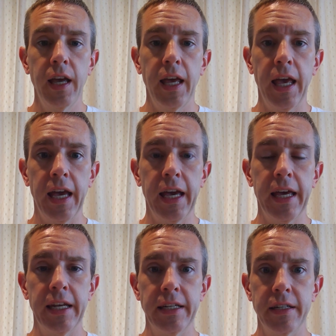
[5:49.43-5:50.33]

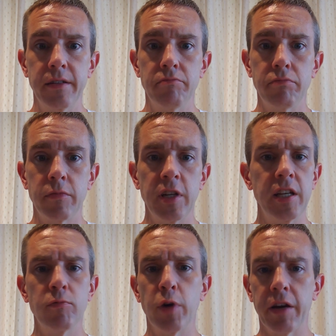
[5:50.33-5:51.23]
And
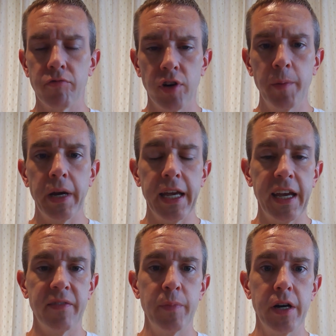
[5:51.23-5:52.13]
when I've run my
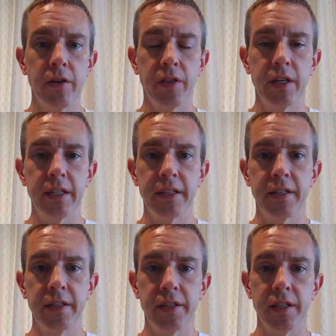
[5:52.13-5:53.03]
half marathon
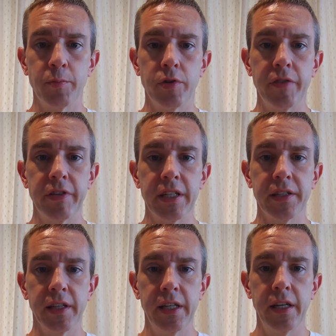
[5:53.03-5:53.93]
distances
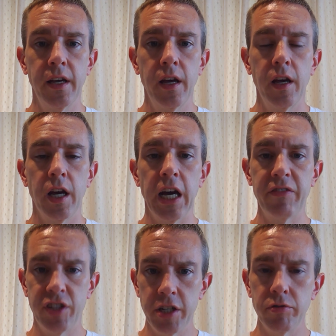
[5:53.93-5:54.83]
previously,
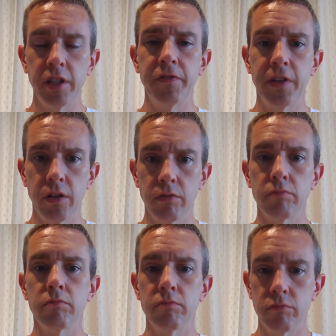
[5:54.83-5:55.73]
I've generally felt
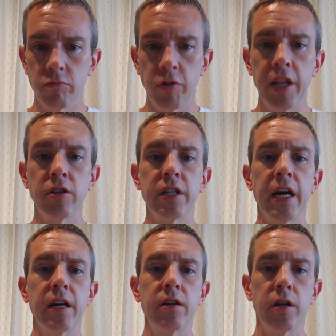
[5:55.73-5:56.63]
rather
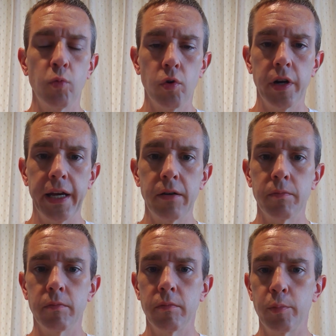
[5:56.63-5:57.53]
tired and worn out,
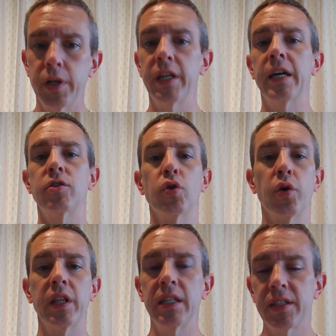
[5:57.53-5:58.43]
but not
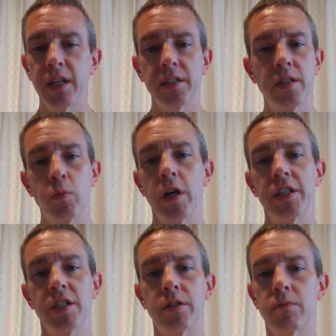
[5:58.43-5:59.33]
totally exhausted where I
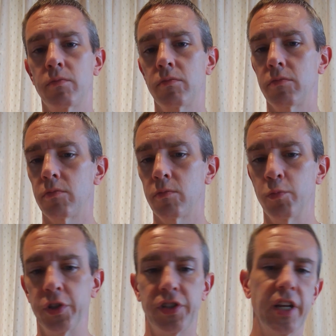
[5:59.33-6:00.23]
just
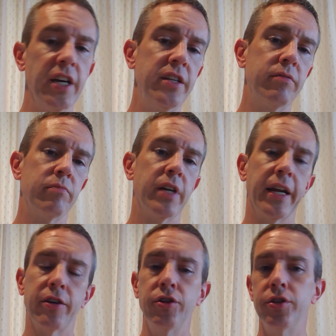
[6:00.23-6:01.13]
was done and I
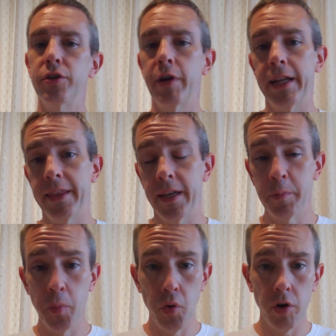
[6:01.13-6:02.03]
couldn't do anything
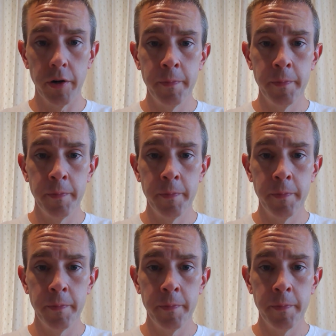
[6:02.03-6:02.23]
more.